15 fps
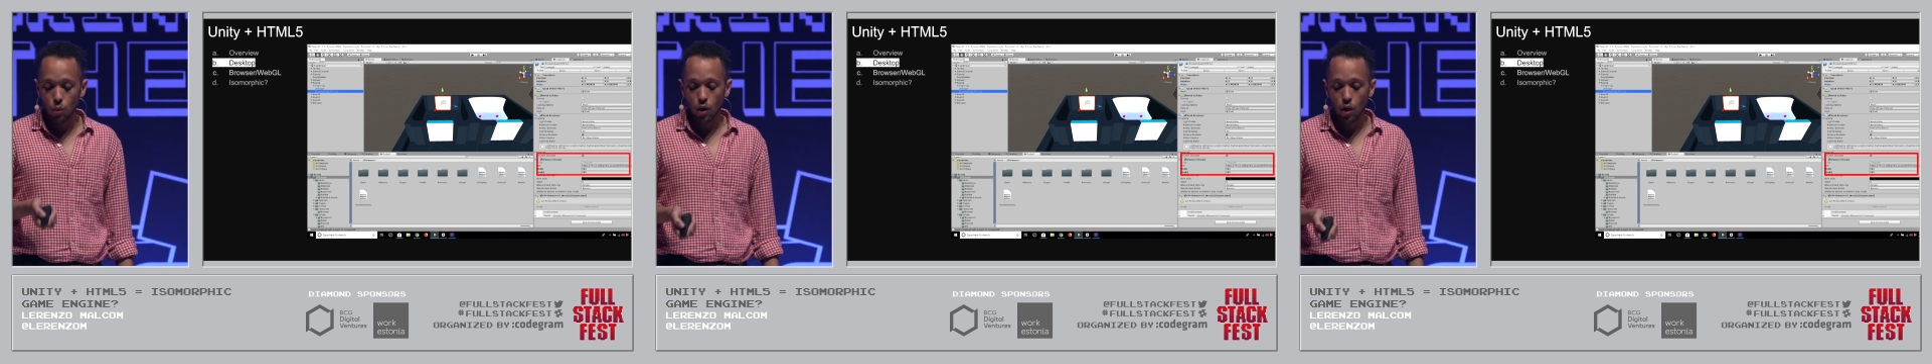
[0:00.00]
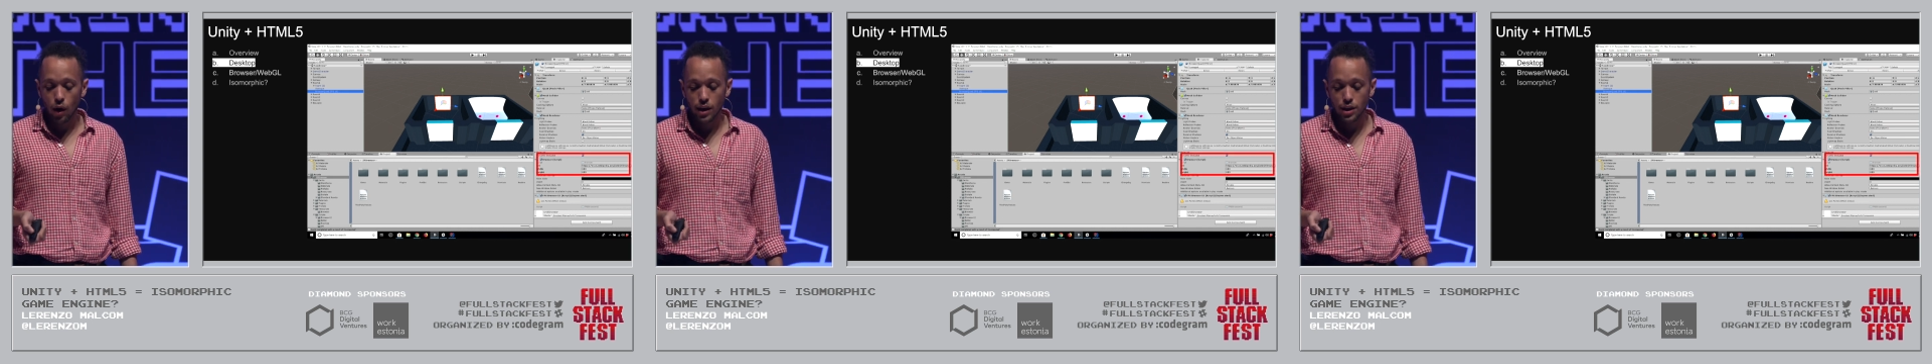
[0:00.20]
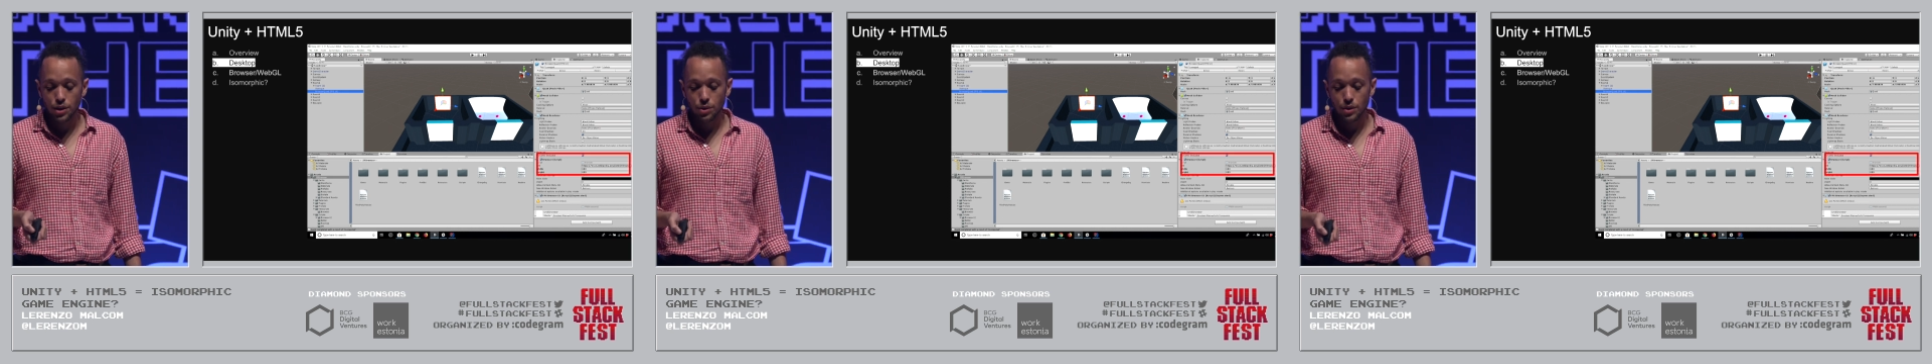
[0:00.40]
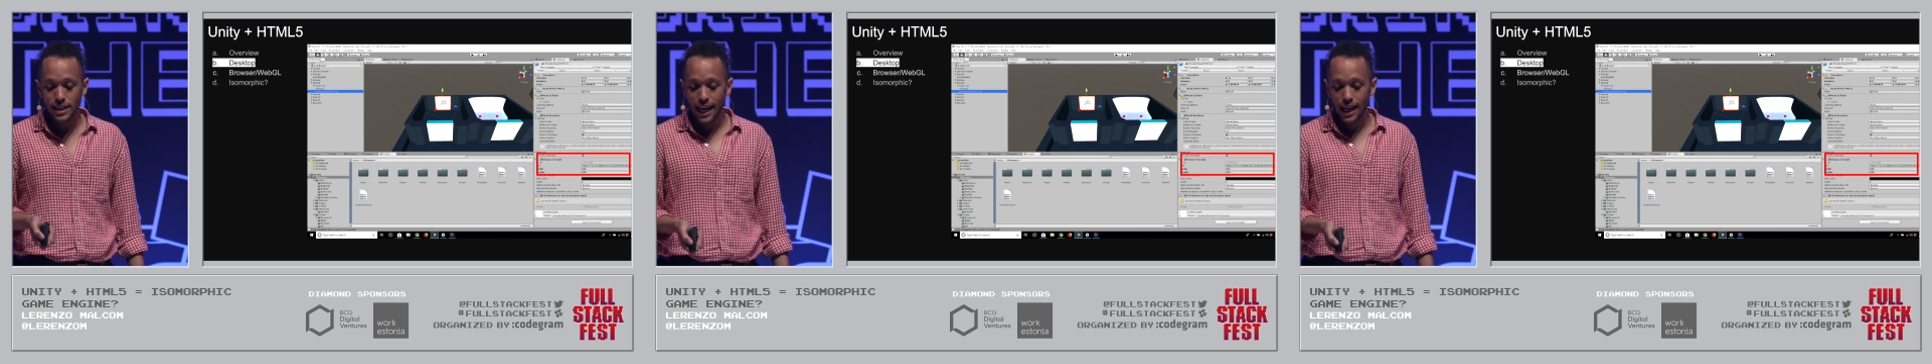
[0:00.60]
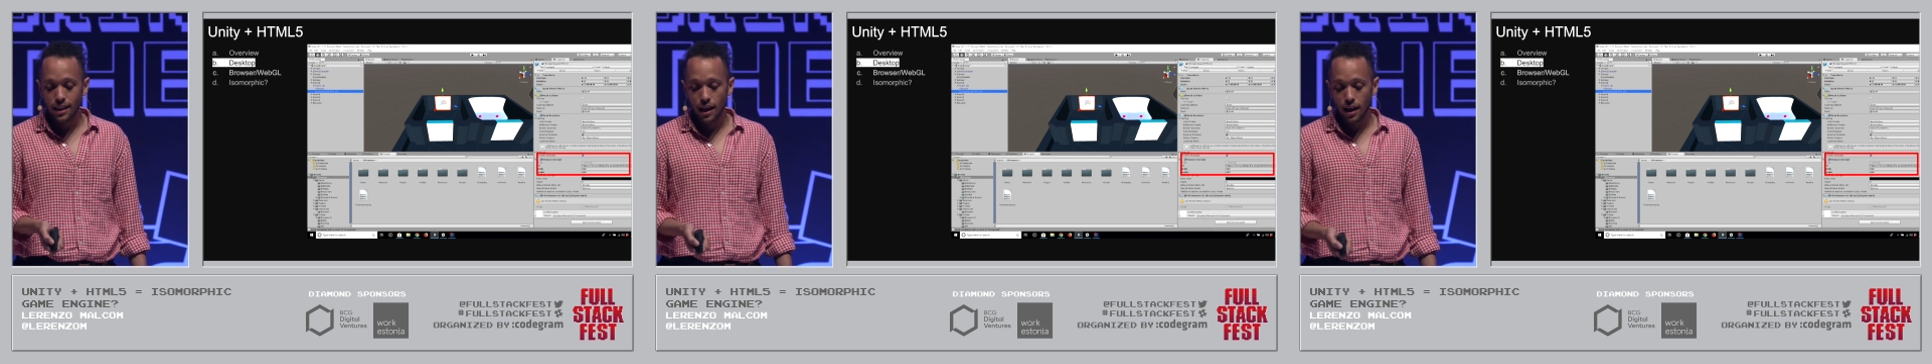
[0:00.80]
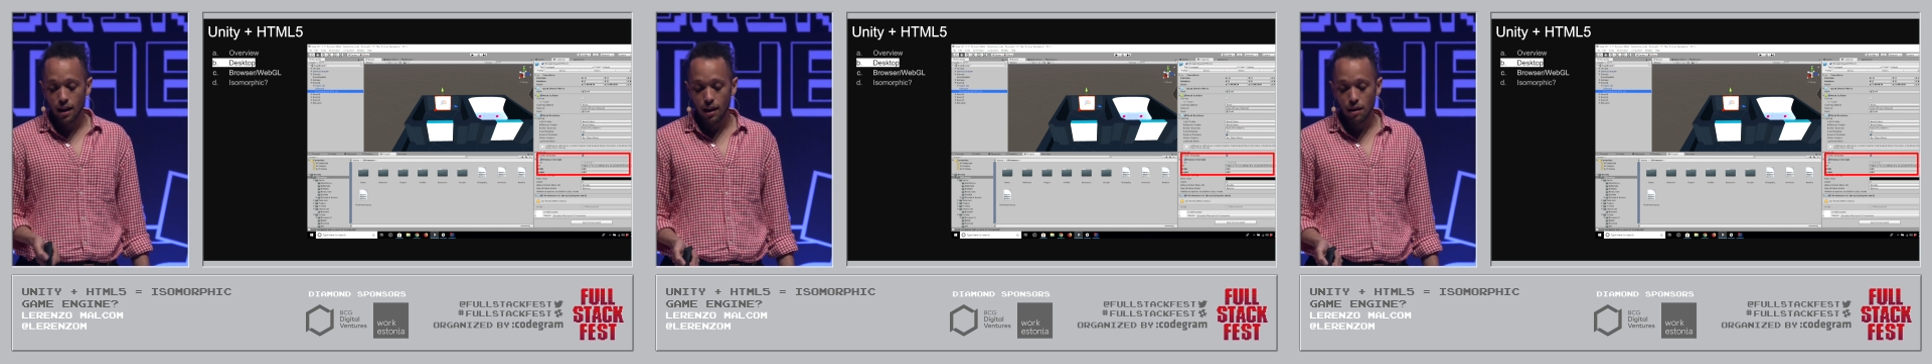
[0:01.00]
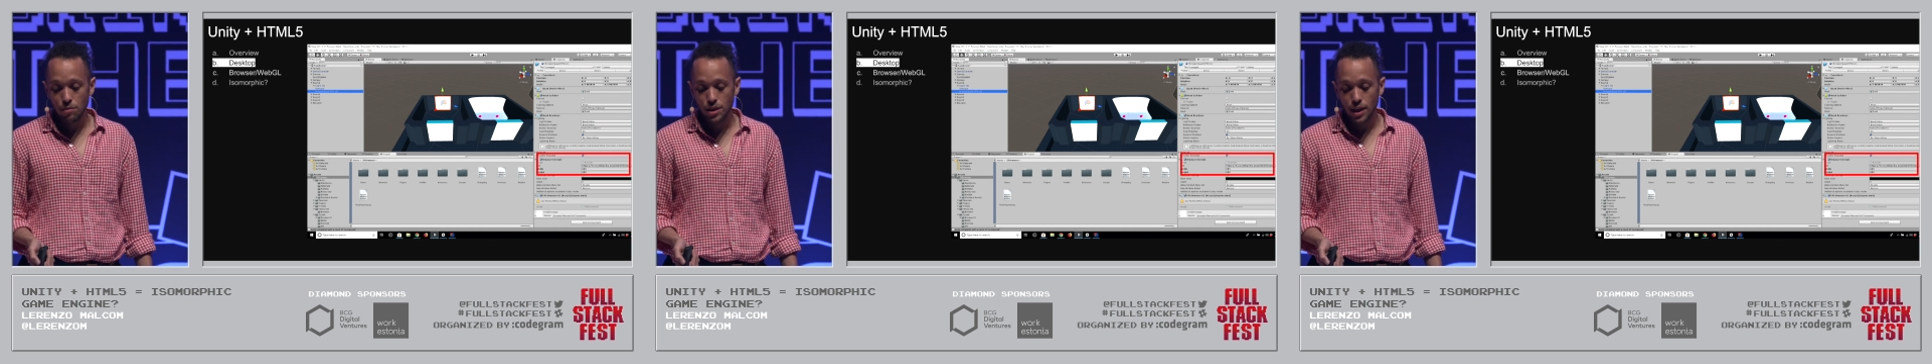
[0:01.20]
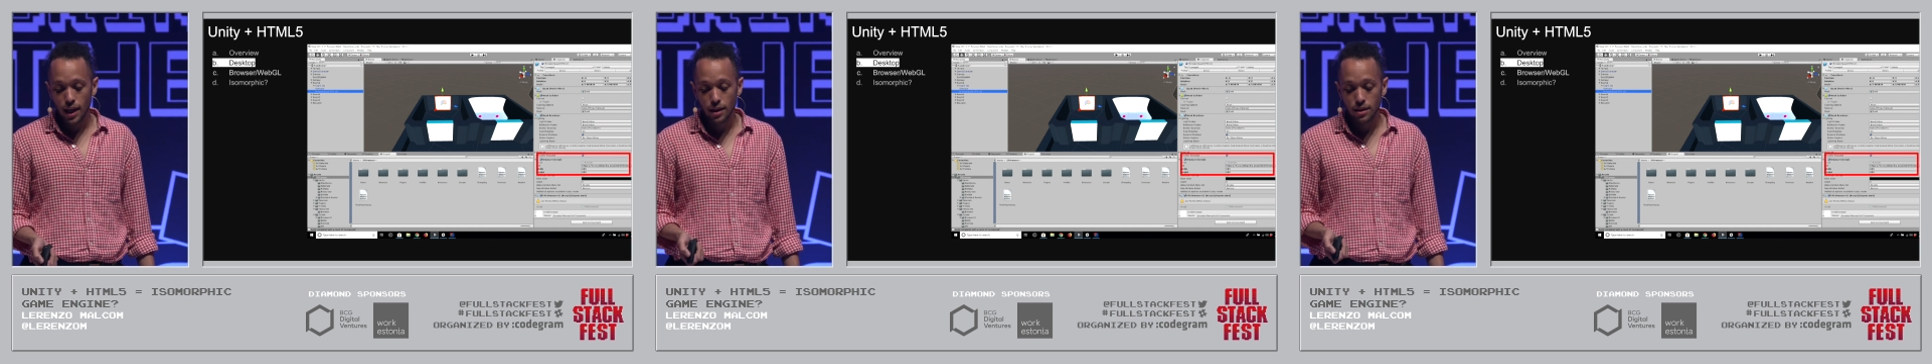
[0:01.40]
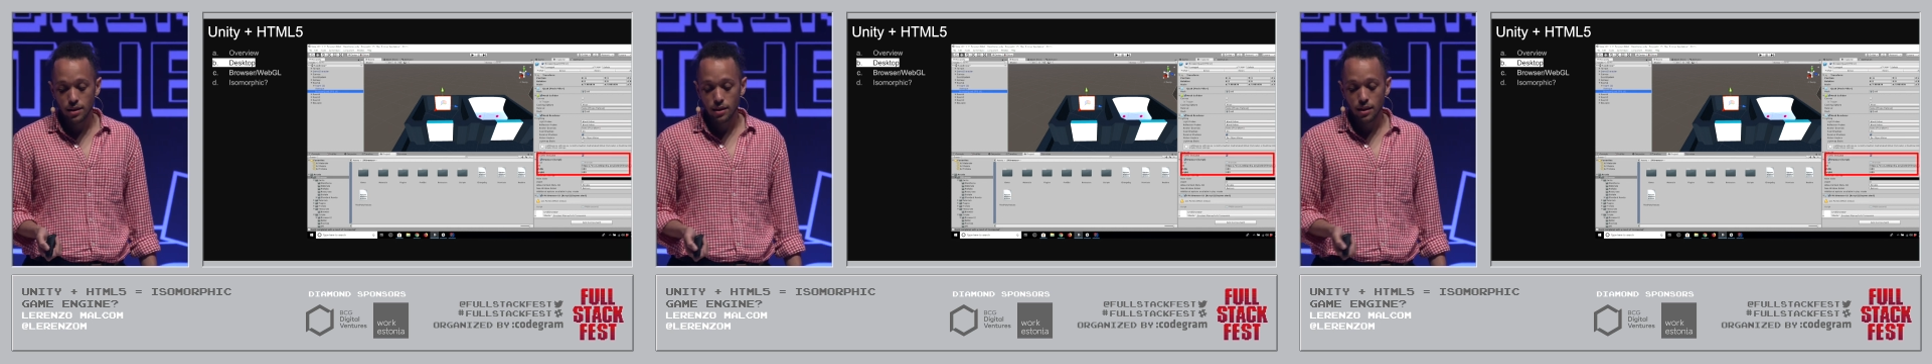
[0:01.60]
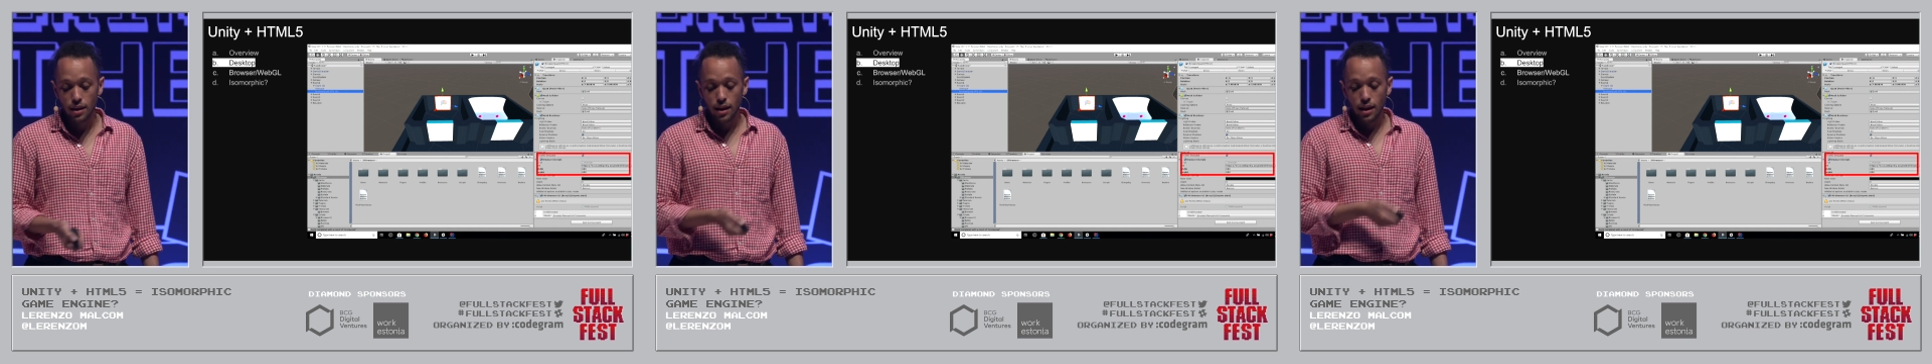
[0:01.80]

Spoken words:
we're going to take that object